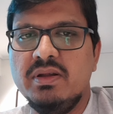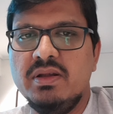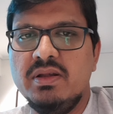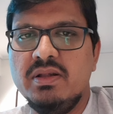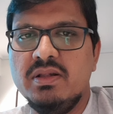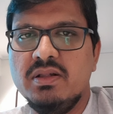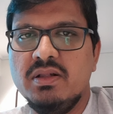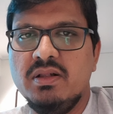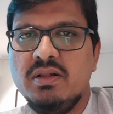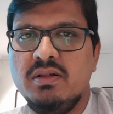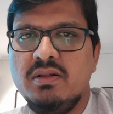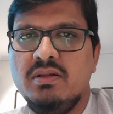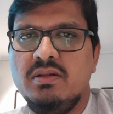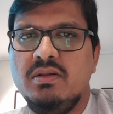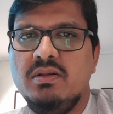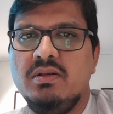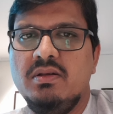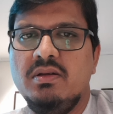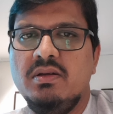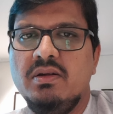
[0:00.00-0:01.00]
is
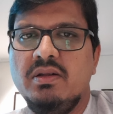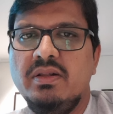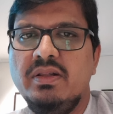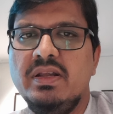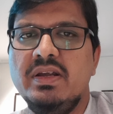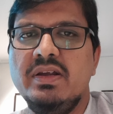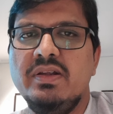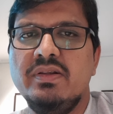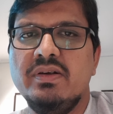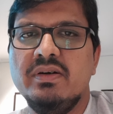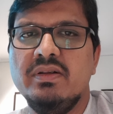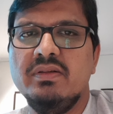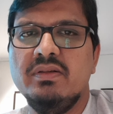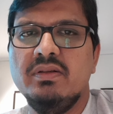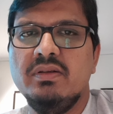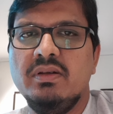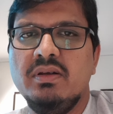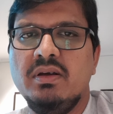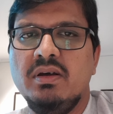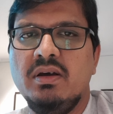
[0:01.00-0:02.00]
needed
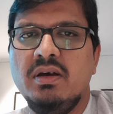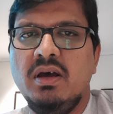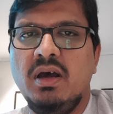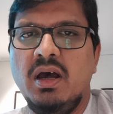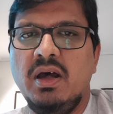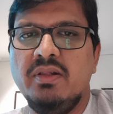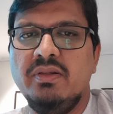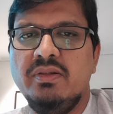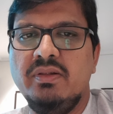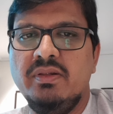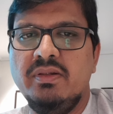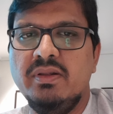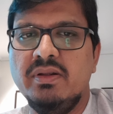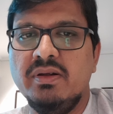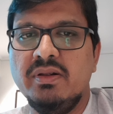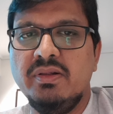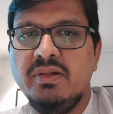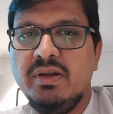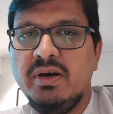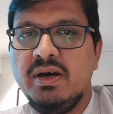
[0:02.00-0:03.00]
at the
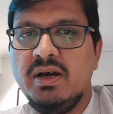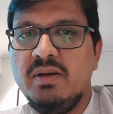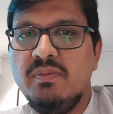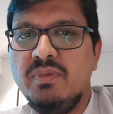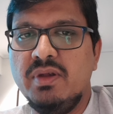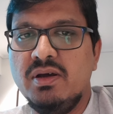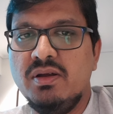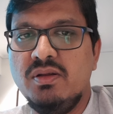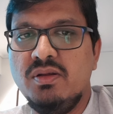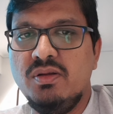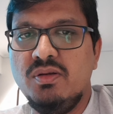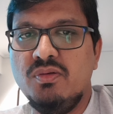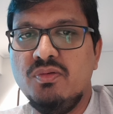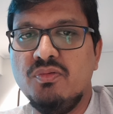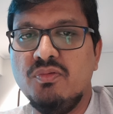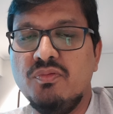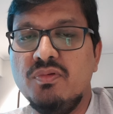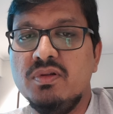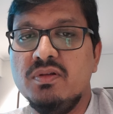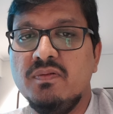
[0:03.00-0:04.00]
time that you
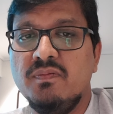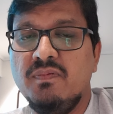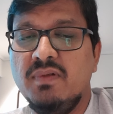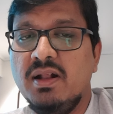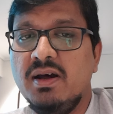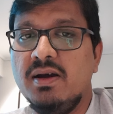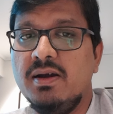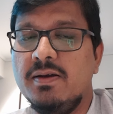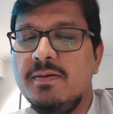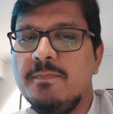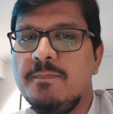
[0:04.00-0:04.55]
will fly.